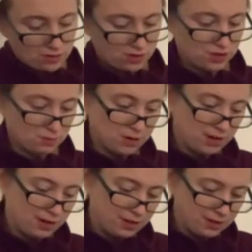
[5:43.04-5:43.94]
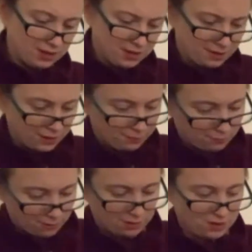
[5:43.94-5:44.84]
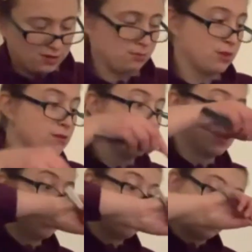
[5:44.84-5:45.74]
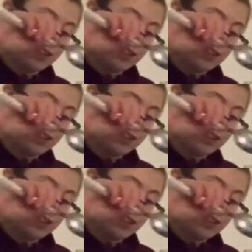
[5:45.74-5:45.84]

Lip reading: I smile like that nothing runs smoothly.